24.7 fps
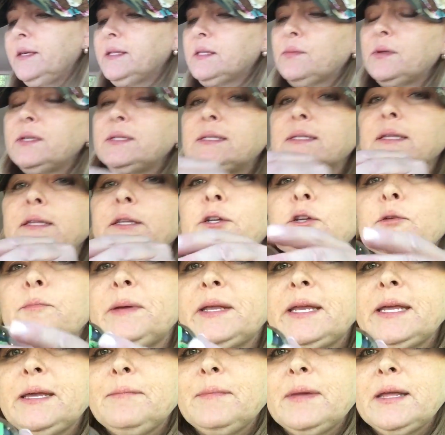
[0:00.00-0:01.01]
This one's a little
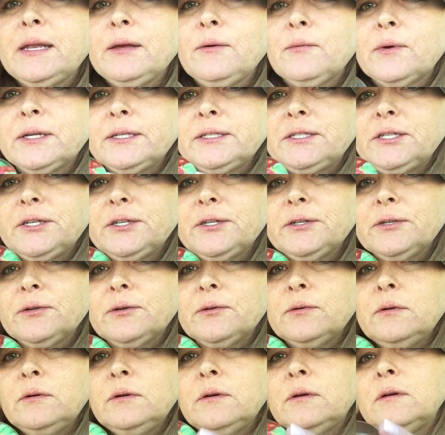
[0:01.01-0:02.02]
bitty mini one
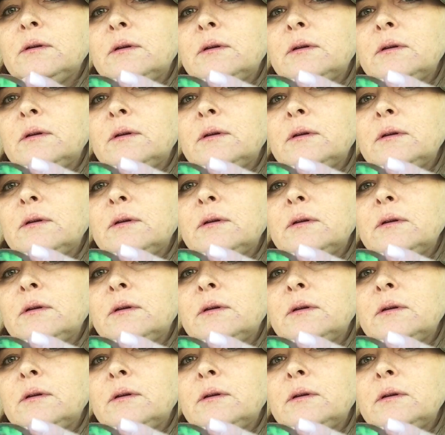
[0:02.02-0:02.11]
too,